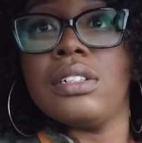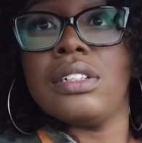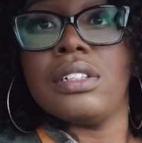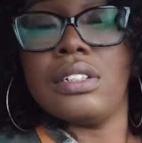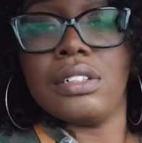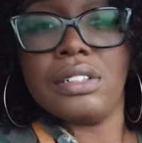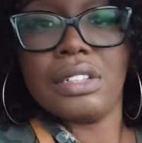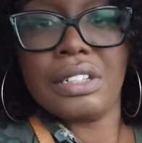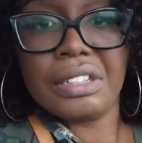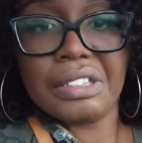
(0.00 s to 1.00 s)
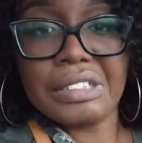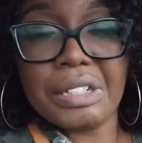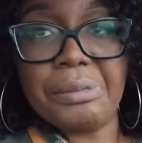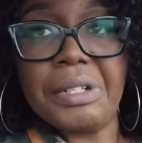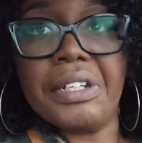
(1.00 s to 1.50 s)
Uh, he looks
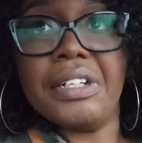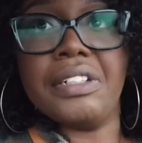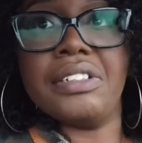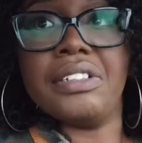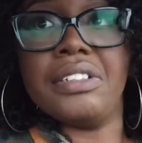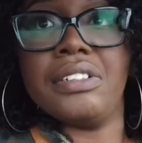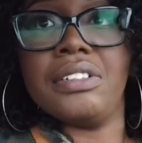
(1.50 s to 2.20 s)
like my ex.